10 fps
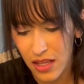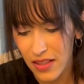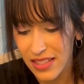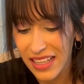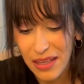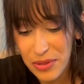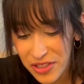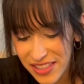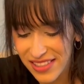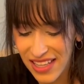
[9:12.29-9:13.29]
The diameter
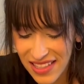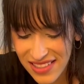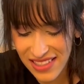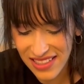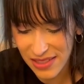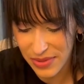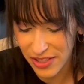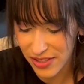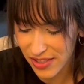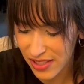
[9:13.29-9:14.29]
is 10
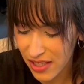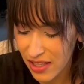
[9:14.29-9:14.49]
centimeters.